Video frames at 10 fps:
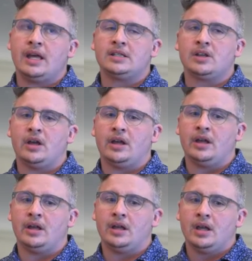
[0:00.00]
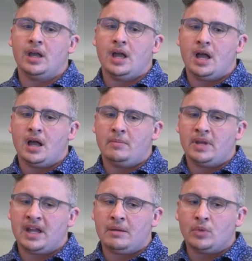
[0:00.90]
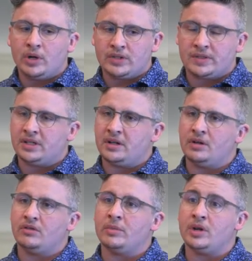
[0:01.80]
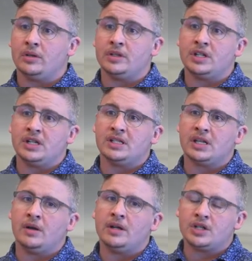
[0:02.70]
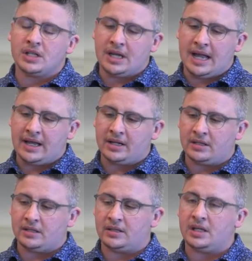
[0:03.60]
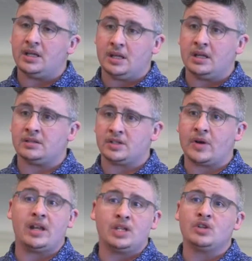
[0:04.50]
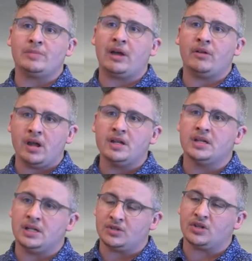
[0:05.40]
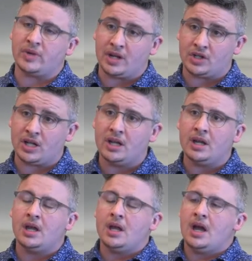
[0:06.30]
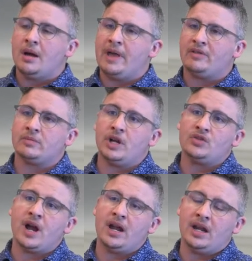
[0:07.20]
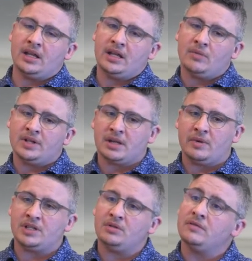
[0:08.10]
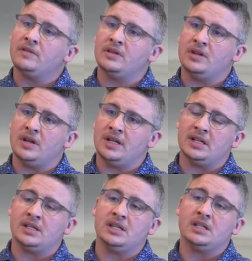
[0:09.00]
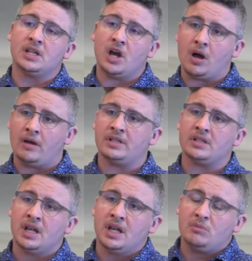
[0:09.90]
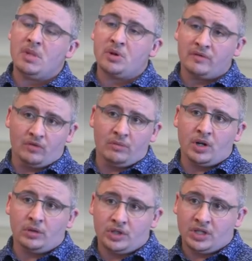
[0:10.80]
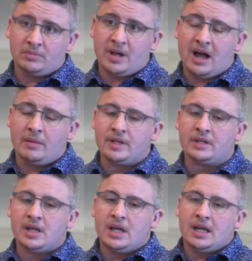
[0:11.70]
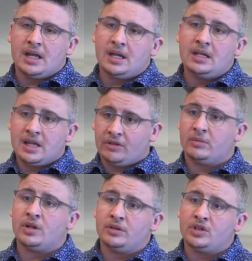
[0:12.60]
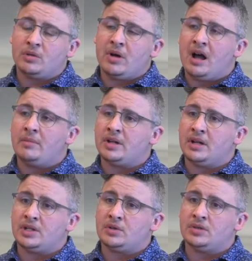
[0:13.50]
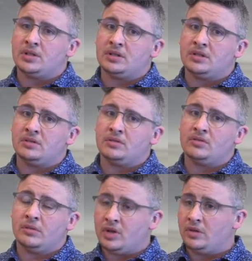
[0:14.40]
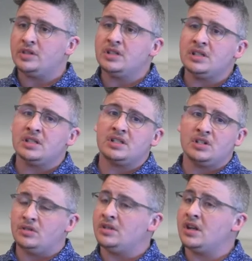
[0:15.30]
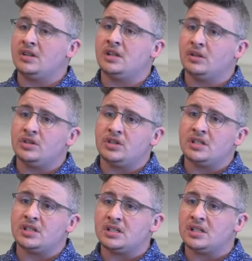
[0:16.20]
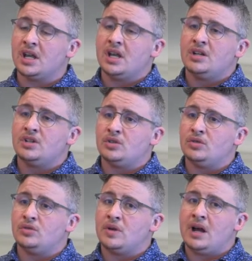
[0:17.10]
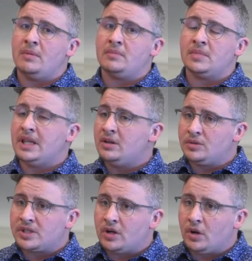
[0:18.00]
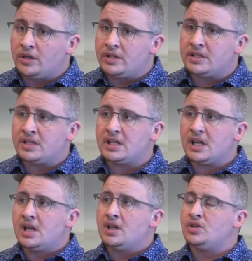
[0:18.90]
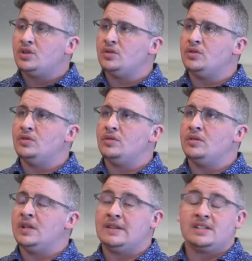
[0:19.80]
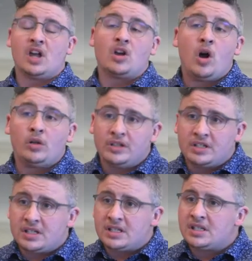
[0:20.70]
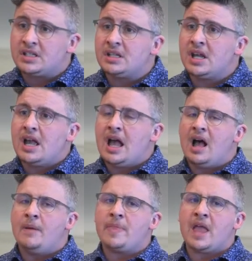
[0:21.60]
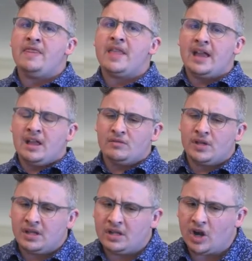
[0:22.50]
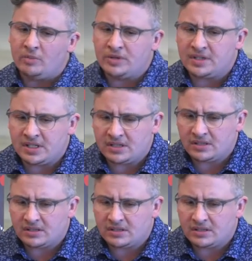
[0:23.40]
as I became more interested in criminology. So initially I had a straight history background and a history PhD. That was my training. And then once I went to Griffith Uni 6 years ago, I was a member of a criminology department. And in that criminology department, I talked to criminologists, to sociologists, to legal scholars, to psychologists. And they really opened